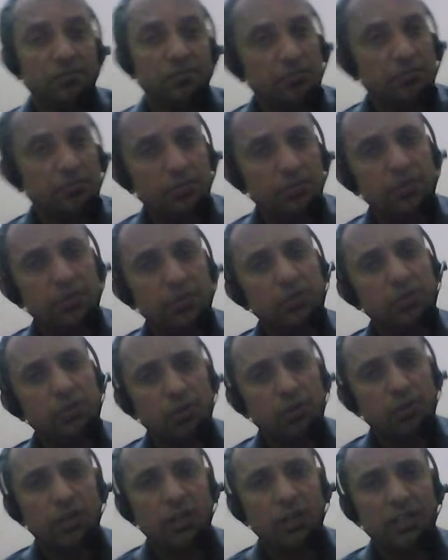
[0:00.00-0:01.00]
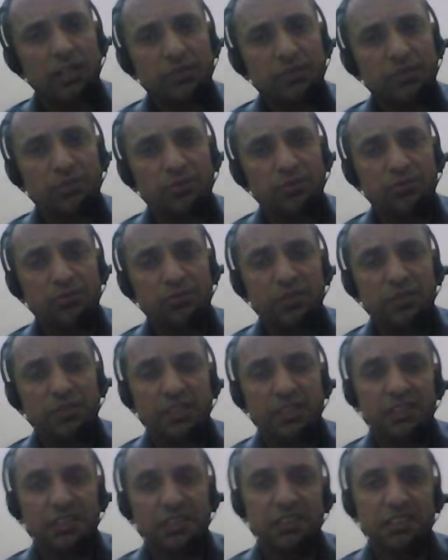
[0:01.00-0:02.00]
with yoga also we
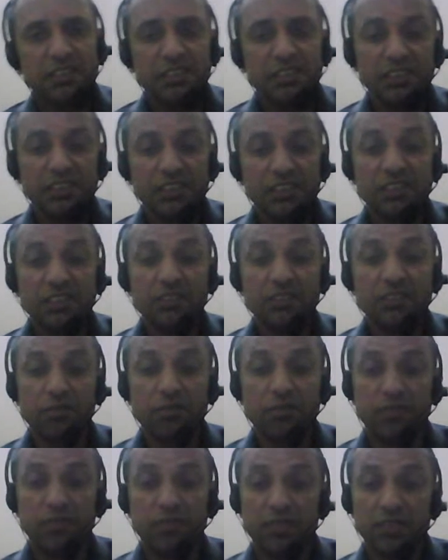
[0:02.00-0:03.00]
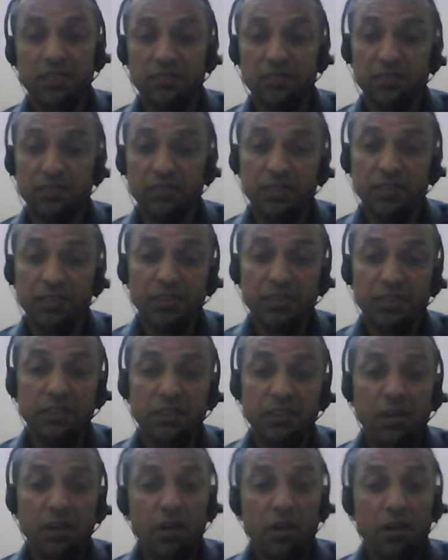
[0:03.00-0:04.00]
can increase our flexibility.
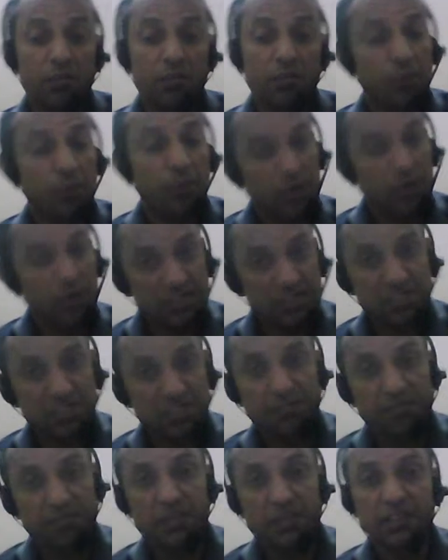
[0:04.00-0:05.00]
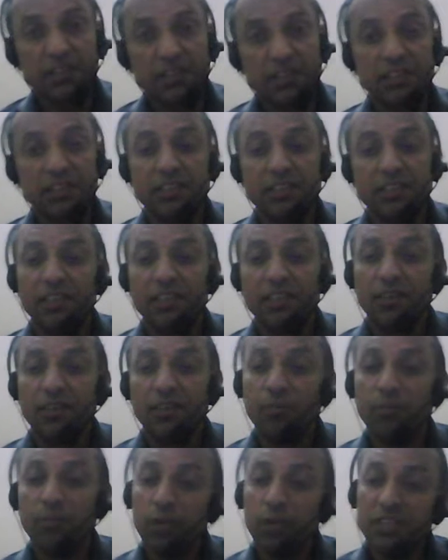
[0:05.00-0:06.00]
Ballistic method.
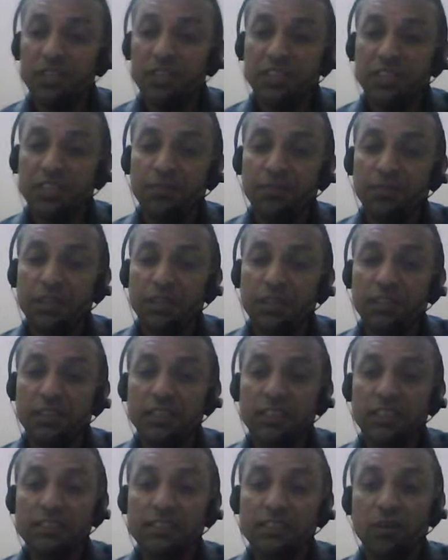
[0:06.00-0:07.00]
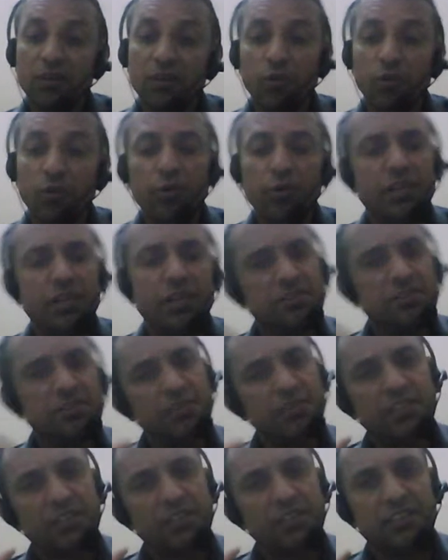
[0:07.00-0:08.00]
Ballistic method is the oldest
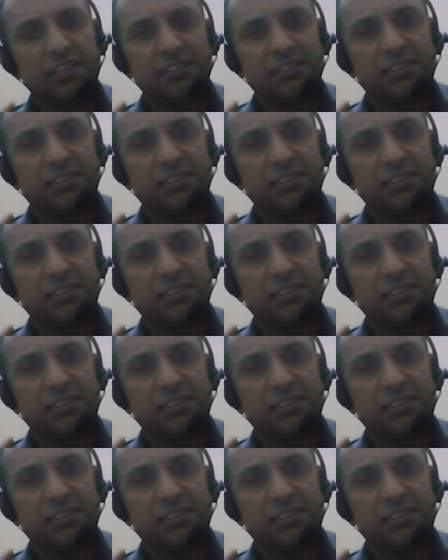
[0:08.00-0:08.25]
method